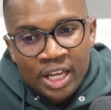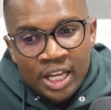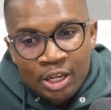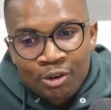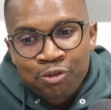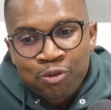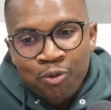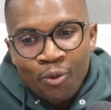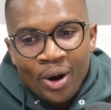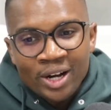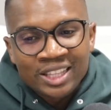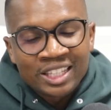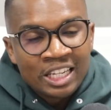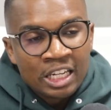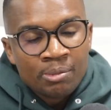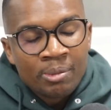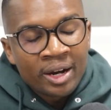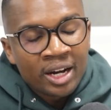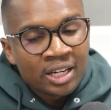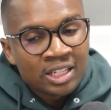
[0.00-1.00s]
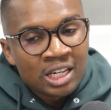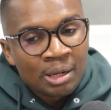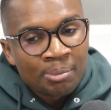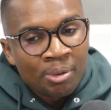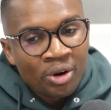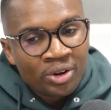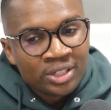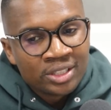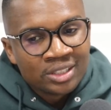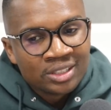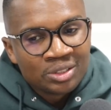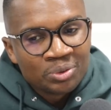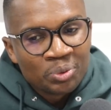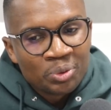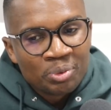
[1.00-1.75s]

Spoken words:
If we are deliberate about it,